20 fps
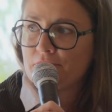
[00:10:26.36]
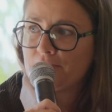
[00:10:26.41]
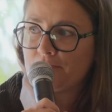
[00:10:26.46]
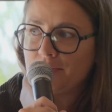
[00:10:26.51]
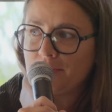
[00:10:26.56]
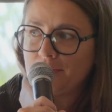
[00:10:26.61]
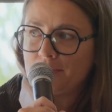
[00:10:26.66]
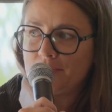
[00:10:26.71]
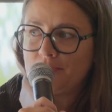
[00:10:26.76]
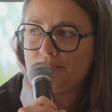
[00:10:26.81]

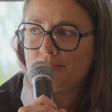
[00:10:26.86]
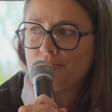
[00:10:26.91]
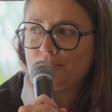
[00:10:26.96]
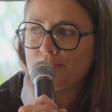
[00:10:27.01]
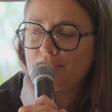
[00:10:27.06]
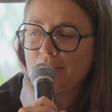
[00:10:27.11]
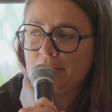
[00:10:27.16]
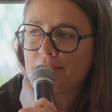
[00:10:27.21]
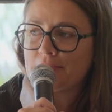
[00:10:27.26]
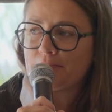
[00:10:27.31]
really
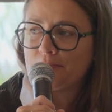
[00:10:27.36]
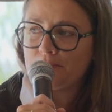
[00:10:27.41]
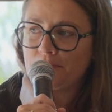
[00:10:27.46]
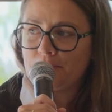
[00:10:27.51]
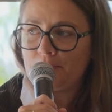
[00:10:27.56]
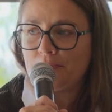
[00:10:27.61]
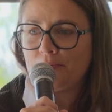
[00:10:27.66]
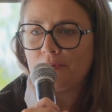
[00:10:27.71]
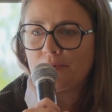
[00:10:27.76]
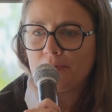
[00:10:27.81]
to
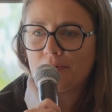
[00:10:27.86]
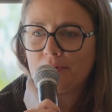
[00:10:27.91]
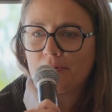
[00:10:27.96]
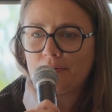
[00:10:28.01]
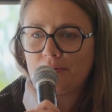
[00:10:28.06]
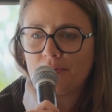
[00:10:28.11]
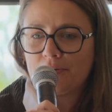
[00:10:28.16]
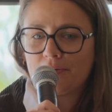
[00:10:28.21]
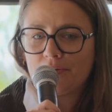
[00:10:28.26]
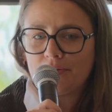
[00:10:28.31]

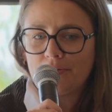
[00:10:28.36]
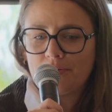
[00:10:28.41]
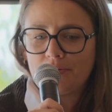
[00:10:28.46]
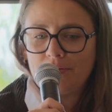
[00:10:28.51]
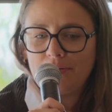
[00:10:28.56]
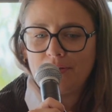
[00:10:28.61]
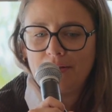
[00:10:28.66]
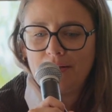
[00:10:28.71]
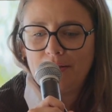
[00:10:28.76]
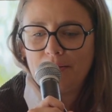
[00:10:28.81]

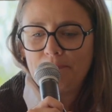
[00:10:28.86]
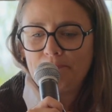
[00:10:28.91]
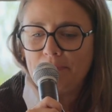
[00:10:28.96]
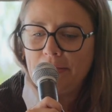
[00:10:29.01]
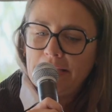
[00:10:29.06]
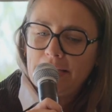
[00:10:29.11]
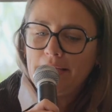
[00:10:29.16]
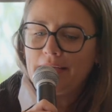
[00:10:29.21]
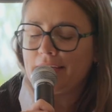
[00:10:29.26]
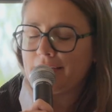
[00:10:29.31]
explore
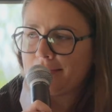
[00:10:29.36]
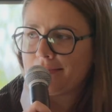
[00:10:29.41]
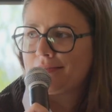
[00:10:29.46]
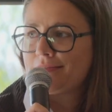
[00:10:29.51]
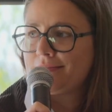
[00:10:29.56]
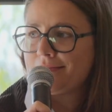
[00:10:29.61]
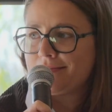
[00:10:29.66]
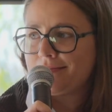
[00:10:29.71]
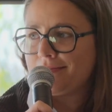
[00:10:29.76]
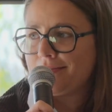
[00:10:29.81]

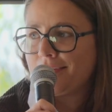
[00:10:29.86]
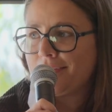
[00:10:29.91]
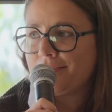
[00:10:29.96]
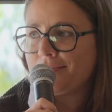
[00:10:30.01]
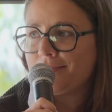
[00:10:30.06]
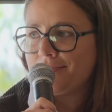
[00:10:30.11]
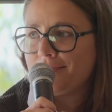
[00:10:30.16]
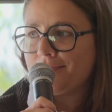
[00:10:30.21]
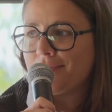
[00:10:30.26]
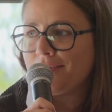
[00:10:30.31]
beings
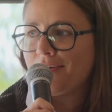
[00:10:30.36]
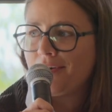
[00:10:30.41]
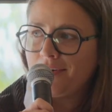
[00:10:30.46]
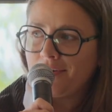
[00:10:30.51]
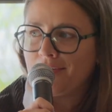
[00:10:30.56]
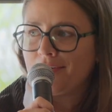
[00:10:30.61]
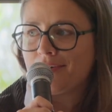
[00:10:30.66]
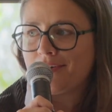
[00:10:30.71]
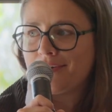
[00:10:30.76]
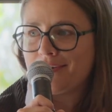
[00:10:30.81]
that
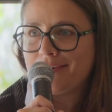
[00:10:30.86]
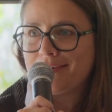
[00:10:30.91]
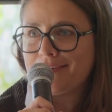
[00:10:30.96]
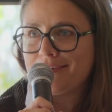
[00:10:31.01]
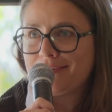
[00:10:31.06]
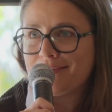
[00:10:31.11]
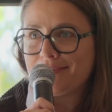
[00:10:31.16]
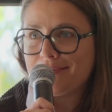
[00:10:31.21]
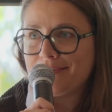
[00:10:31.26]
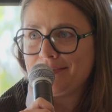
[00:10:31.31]

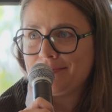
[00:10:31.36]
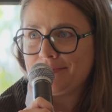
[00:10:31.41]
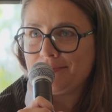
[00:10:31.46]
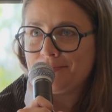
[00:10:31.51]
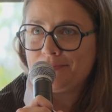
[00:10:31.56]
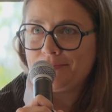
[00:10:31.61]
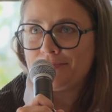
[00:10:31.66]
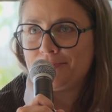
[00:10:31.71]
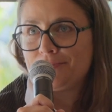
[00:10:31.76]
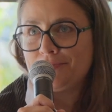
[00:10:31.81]
are,
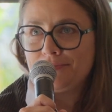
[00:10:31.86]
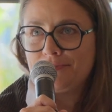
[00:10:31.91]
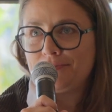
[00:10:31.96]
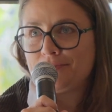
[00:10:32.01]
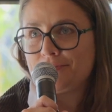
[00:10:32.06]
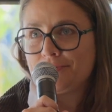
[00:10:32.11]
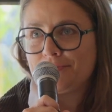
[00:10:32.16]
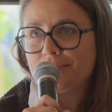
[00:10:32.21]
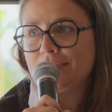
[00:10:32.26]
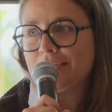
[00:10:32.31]
to a
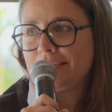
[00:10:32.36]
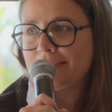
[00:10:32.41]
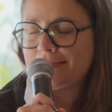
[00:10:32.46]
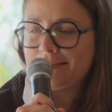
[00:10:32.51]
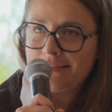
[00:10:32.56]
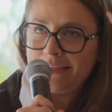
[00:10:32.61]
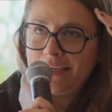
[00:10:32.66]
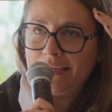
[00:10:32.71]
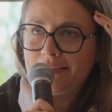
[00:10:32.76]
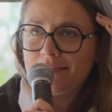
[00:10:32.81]
certain
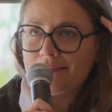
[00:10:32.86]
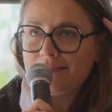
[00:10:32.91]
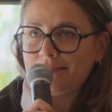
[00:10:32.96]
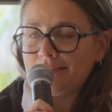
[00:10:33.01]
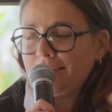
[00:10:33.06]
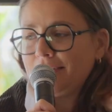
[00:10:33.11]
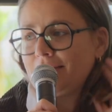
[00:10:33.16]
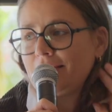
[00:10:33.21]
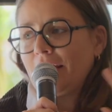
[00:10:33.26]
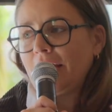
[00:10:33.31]

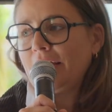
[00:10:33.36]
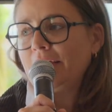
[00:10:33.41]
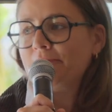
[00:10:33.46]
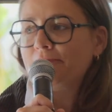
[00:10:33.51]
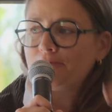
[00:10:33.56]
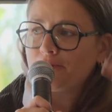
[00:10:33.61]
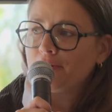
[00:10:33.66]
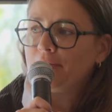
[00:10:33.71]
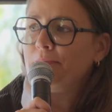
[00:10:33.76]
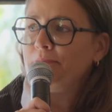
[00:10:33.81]
extent,
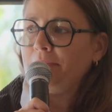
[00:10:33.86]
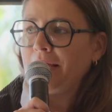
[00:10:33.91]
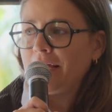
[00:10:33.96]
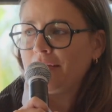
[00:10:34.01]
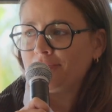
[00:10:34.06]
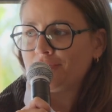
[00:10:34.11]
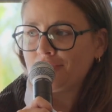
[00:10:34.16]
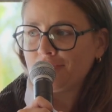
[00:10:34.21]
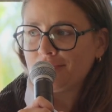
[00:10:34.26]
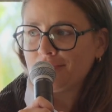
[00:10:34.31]
alive, or
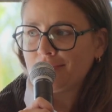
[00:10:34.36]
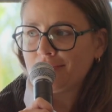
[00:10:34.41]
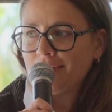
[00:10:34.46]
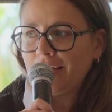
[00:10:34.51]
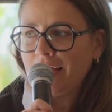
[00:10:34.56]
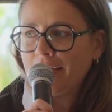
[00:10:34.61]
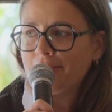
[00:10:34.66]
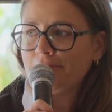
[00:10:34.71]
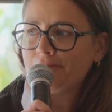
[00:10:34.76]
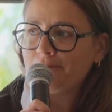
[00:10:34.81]
imagine
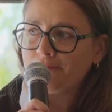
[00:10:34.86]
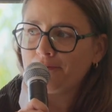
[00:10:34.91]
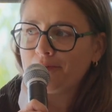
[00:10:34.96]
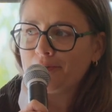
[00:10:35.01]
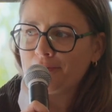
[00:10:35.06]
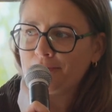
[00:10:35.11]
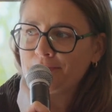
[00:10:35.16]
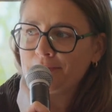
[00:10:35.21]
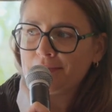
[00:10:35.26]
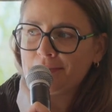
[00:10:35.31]
life
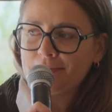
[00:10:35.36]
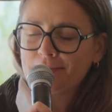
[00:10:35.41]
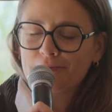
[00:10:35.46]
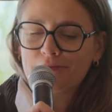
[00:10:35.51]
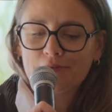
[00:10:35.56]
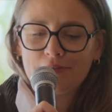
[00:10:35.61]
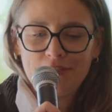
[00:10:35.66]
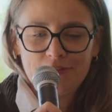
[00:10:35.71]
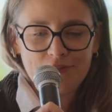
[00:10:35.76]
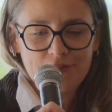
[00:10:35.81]
forms and
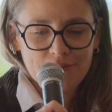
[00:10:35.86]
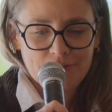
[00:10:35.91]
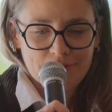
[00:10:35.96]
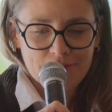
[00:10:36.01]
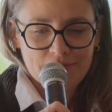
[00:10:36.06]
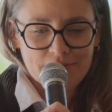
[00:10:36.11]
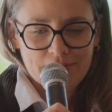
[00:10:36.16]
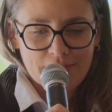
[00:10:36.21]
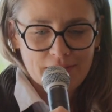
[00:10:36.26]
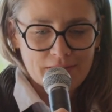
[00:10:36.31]

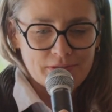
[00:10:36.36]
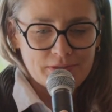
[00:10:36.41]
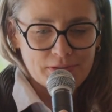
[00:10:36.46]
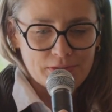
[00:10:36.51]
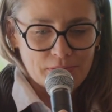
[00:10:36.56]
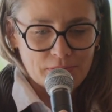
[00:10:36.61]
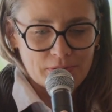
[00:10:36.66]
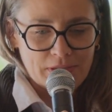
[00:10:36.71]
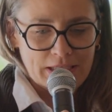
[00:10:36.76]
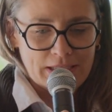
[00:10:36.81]
creatures that
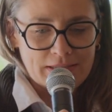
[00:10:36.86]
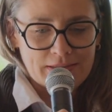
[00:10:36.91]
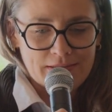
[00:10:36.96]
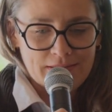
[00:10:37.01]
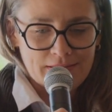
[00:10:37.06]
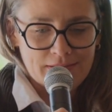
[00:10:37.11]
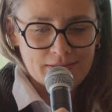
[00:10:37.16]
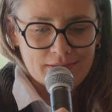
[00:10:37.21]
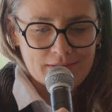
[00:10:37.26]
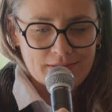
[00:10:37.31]
don't
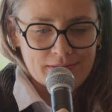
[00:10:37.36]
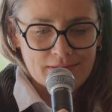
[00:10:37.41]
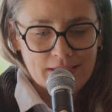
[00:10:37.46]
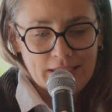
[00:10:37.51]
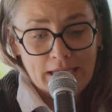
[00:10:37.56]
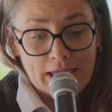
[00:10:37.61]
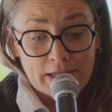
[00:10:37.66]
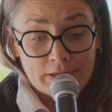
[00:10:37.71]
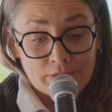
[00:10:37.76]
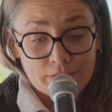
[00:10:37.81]
exist
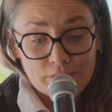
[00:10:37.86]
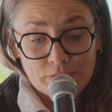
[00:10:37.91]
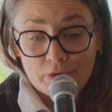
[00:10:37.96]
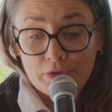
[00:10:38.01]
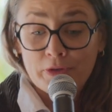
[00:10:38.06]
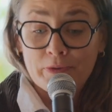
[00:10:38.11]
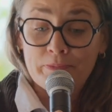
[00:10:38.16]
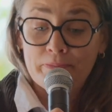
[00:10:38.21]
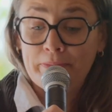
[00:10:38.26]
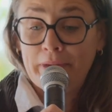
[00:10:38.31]
yet
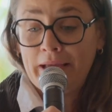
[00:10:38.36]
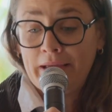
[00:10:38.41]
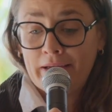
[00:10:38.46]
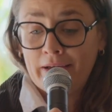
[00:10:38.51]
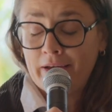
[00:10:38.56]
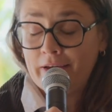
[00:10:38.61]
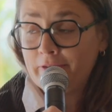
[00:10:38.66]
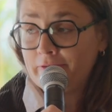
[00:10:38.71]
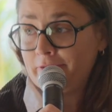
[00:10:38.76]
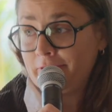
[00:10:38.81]
or may
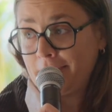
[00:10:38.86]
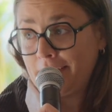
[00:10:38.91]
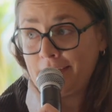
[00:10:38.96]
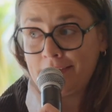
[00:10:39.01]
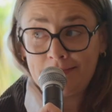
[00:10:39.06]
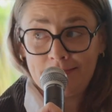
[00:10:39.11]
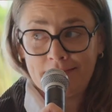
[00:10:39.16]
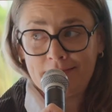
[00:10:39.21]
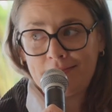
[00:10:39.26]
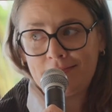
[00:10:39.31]
have
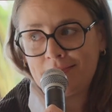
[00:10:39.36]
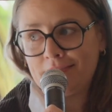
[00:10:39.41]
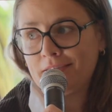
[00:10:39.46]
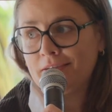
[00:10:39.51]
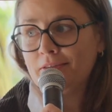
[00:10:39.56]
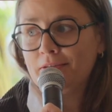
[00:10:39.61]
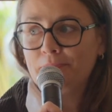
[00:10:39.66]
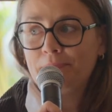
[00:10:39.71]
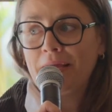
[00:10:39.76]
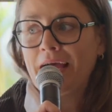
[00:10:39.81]
existed
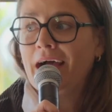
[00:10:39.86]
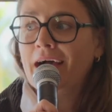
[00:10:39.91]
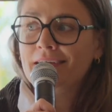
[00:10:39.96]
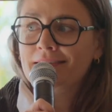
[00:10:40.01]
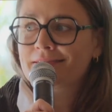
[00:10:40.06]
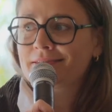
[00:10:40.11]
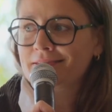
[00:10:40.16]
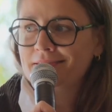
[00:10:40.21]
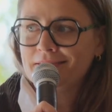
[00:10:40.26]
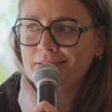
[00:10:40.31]
in the
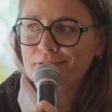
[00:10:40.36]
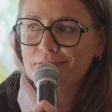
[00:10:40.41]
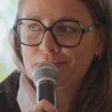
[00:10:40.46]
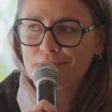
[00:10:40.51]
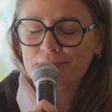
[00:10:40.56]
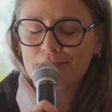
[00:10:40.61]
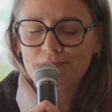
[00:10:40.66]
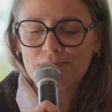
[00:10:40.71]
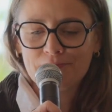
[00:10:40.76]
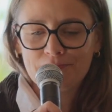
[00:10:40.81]
past in a
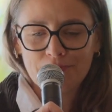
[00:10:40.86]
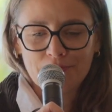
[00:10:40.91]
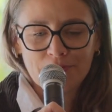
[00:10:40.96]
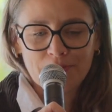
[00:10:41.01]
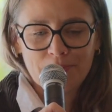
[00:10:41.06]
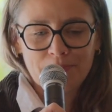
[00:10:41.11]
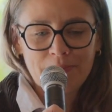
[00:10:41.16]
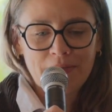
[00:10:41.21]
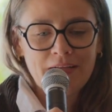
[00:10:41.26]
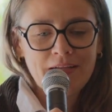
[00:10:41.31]
certain
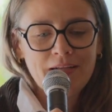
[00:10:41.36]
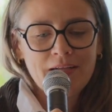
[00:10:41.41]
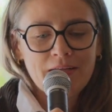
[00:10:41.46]
form.